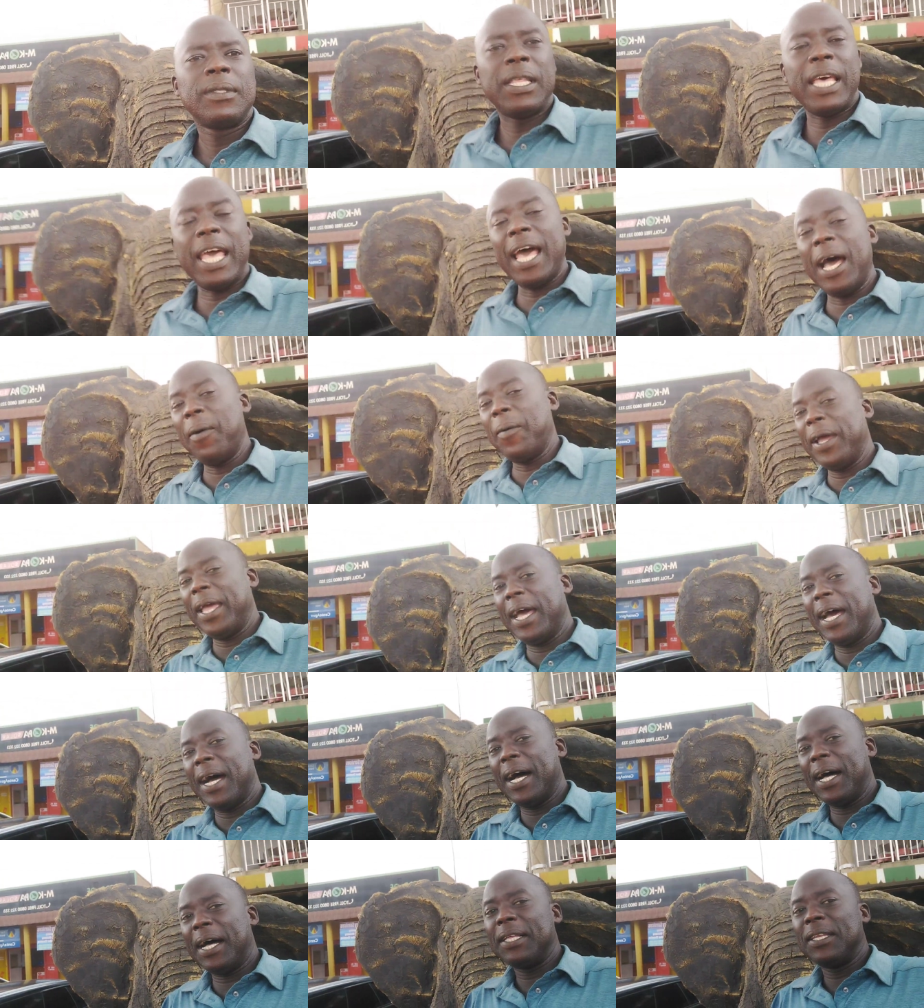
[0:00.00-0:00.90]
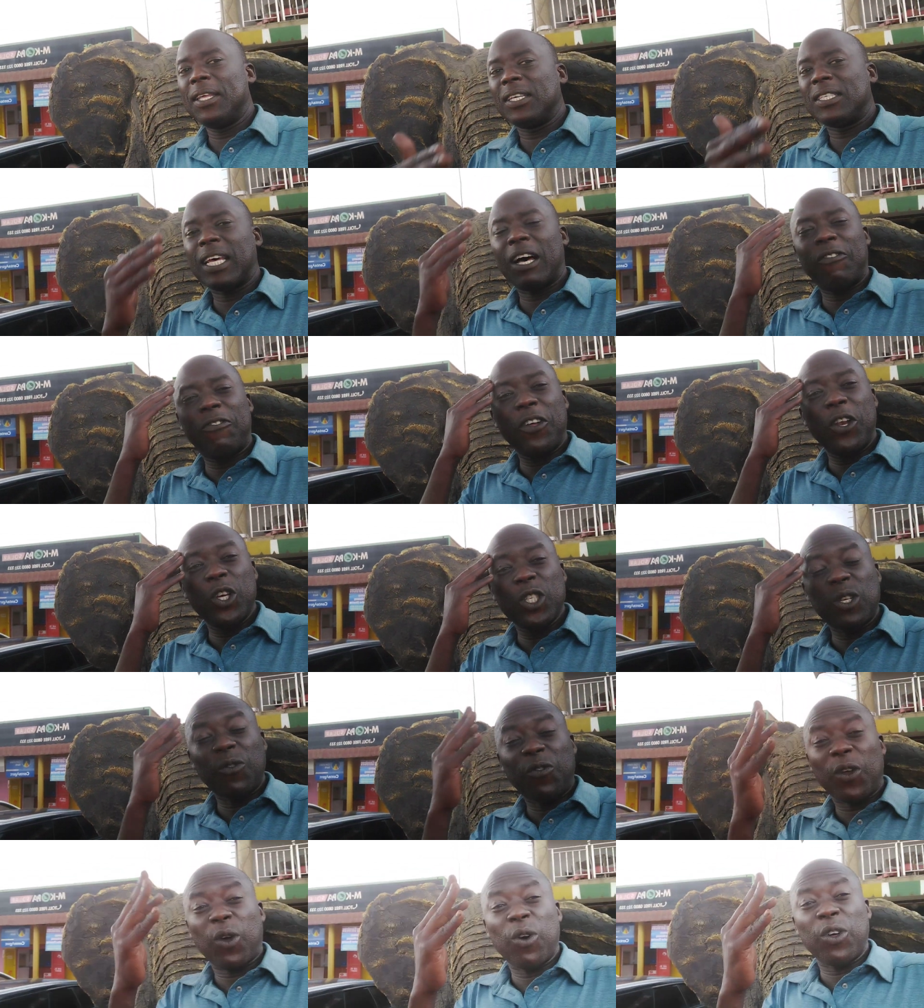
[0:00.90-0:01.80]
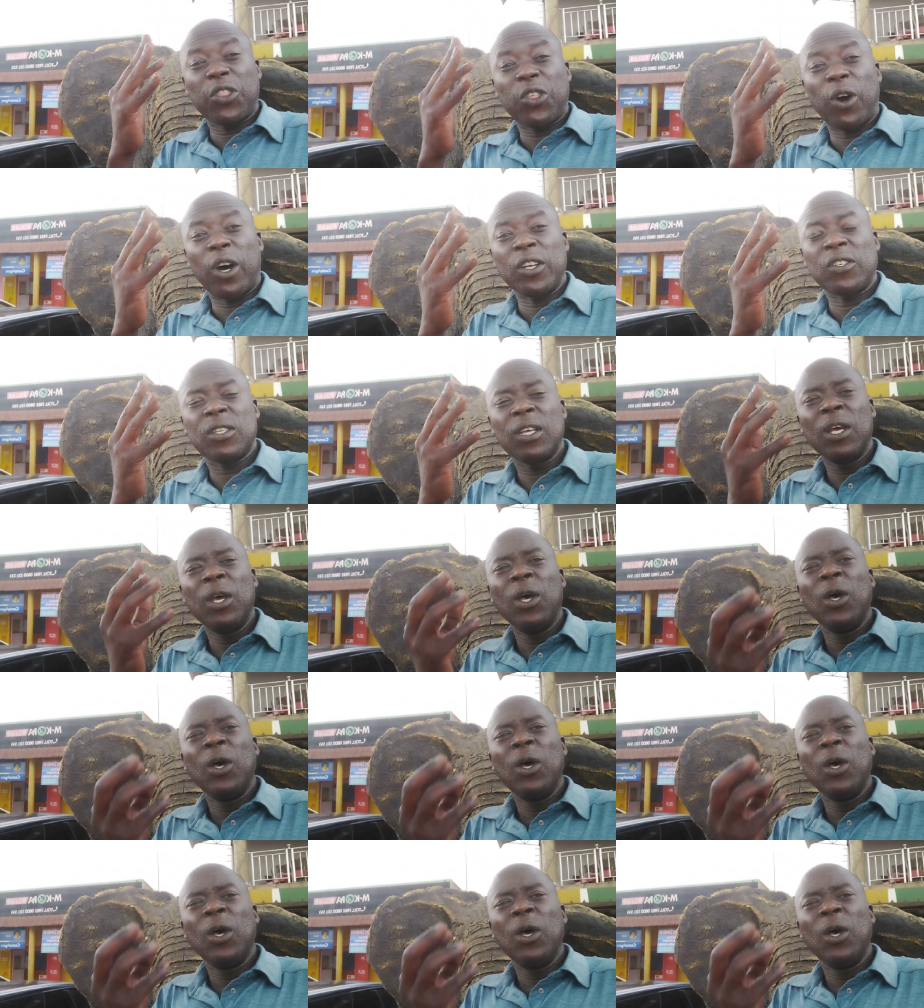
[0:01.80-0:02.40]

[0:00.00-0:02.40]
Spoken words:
There we are. These are philosophical thoughts.